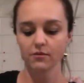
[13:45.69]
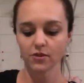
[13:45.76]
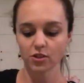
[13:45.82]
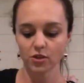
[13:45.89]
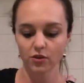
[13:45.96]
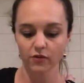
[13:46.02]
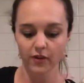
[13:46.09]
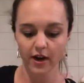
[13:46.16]

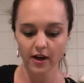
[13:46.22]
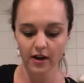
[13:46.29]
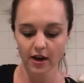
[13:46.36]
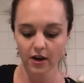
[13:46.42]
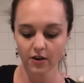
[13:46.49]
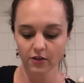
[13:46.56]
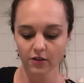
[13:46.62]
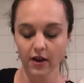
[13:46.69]
So right
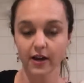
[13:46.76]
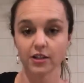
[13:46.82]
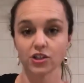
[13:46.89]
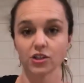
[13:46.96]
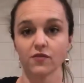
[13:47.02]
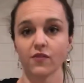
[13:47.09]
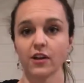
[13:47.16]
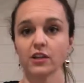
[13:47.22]
now I
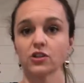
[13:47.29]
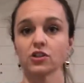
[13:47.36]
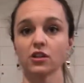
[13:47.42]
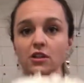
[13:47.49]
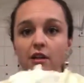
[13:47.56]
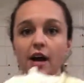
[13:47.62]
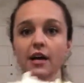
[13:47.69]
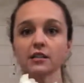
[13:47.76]
just finished
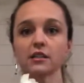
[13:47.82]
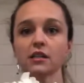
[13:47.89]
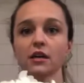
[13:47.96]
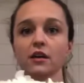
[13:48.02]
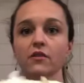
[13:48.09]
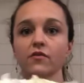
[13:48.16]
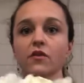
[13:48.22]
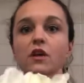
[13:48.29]
the last
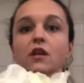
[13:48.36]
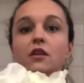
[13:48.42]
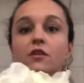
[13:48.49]
of